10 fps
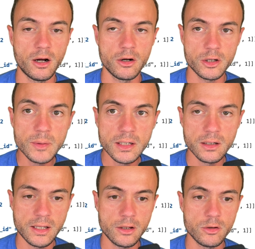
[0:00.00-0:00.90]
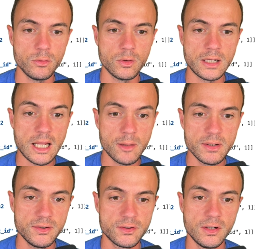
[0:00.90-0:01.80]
argument that you name is,